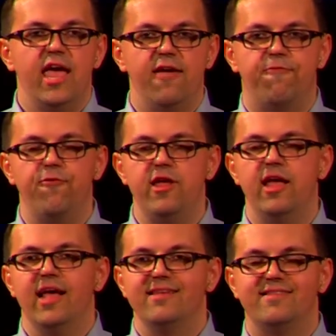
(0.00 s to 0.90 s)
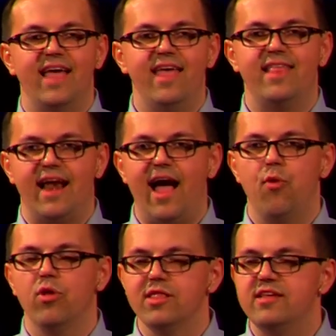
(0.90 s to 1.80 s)
if we say that I
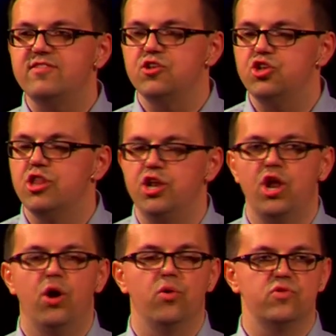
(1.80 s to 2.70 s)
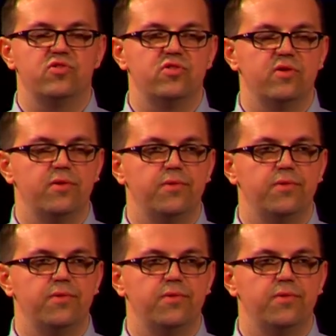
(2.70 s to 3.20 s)
will listen to the no's.